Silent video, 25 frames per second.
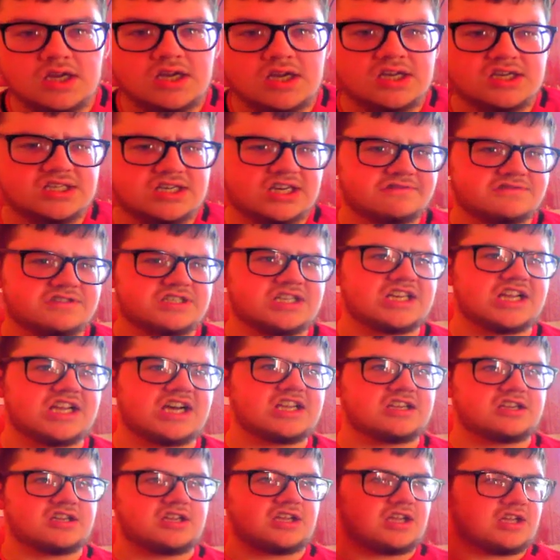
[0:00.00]
then after
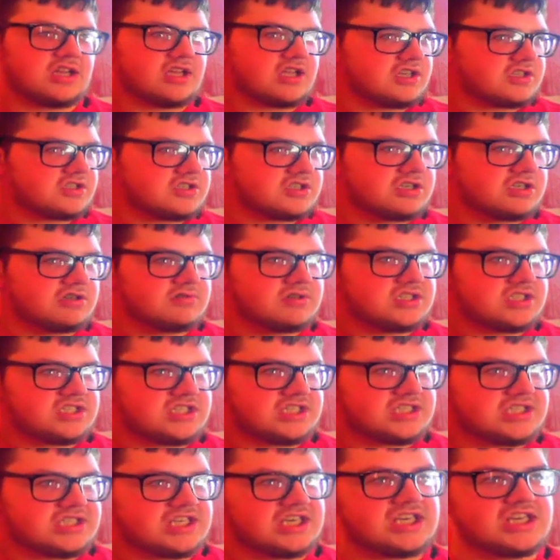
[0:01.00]
that, as soon
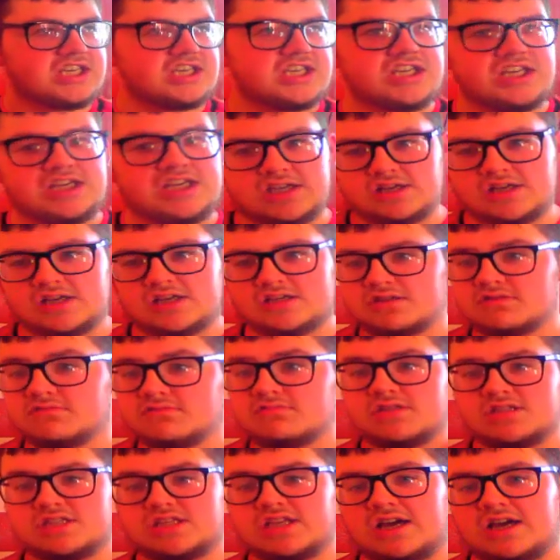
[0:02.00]
as
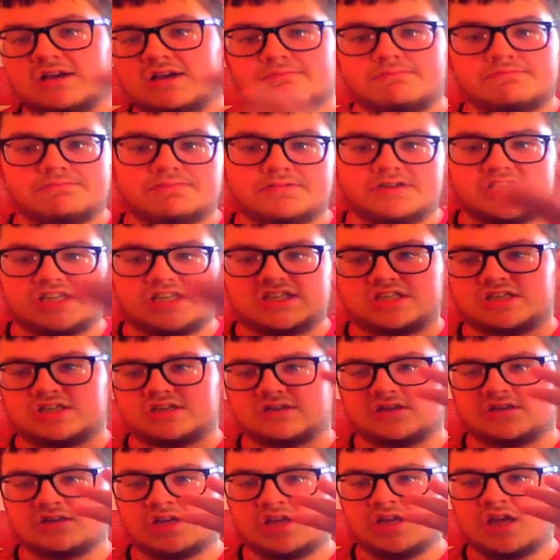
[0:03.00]
that
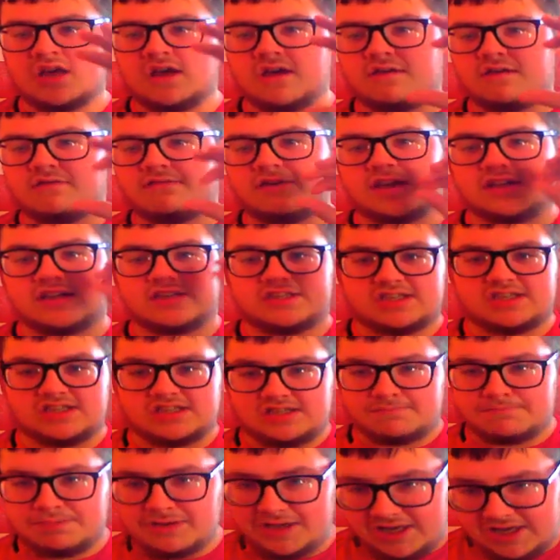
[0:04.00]
prediction thing has
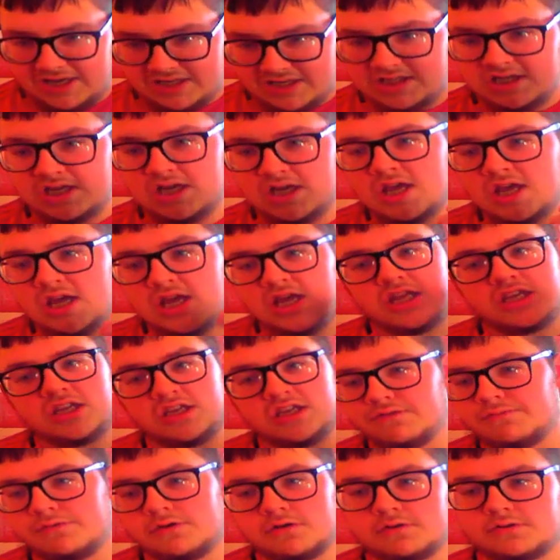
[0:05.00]
disappeared,
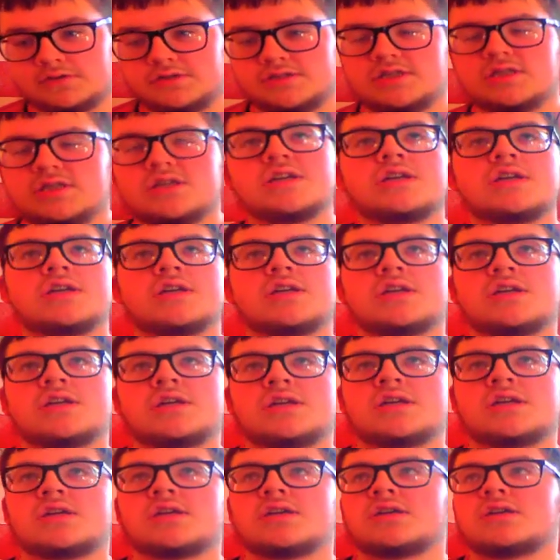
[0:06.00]
you won't
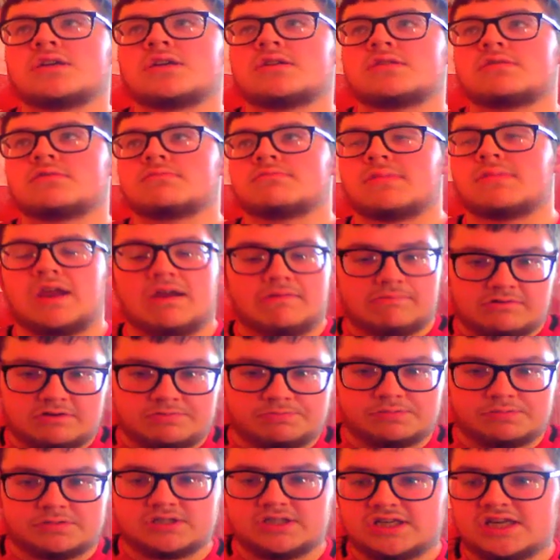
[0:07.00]
be able
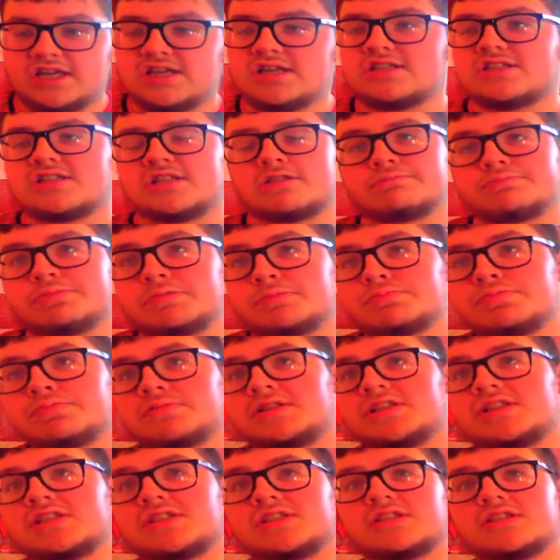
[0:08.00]
to put the links up. Put
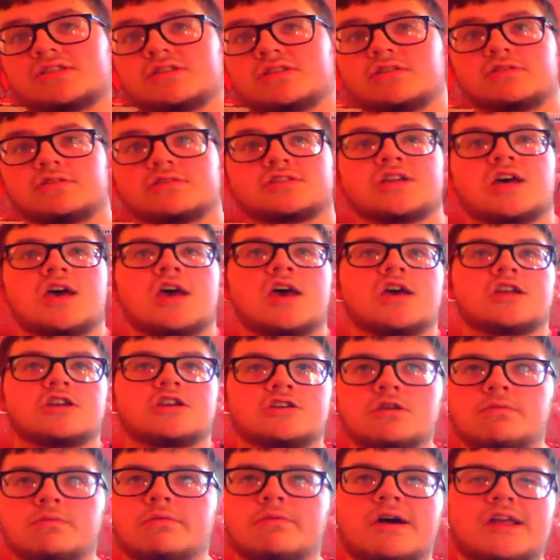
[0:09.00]
predictions closed.
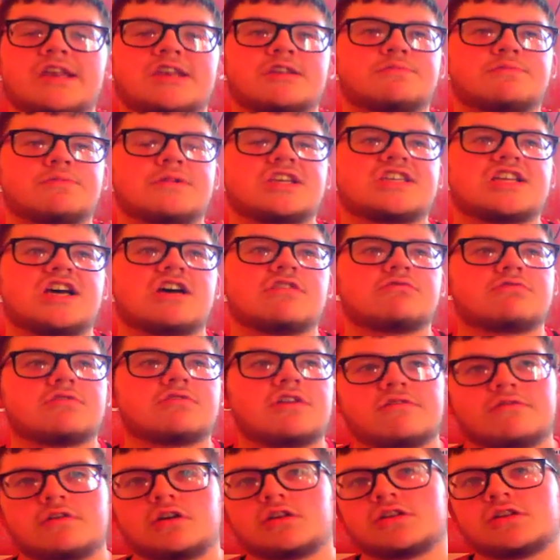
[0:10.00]
Do be aware there's been times
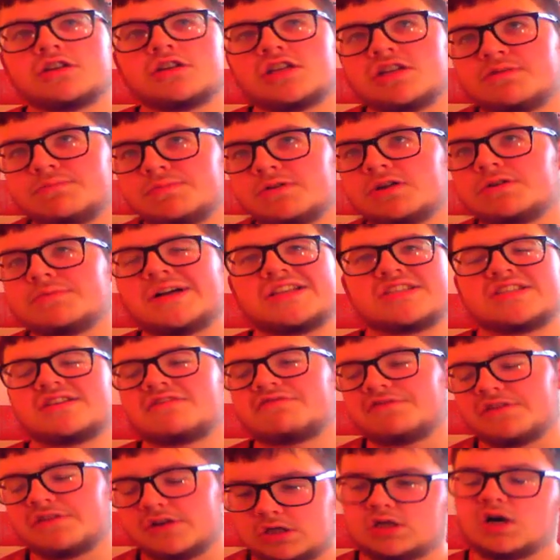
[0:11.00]
where I've gone to the ball matches
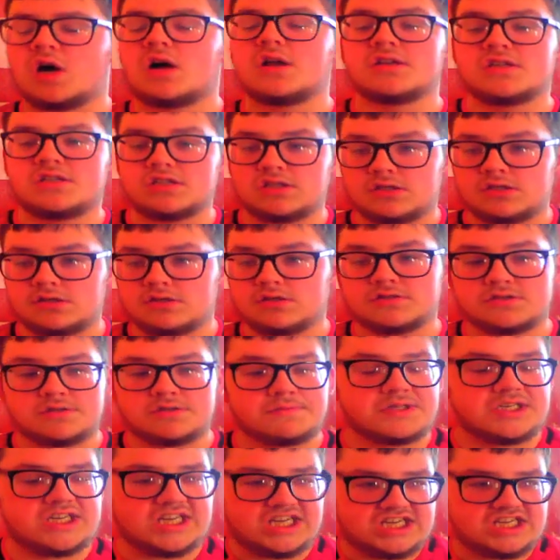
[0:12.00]
and forgotten to close
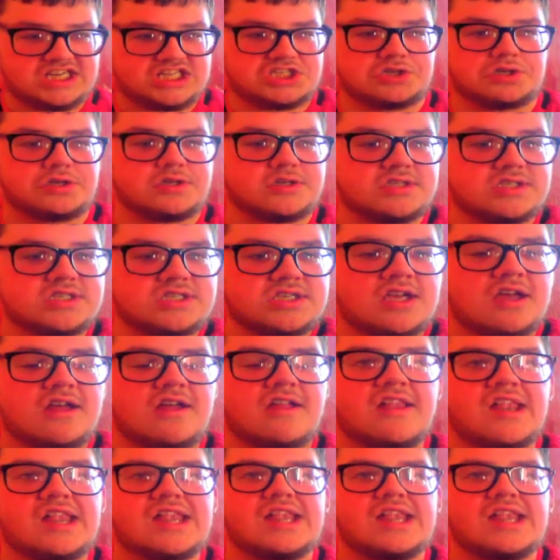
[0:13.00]
the predictions.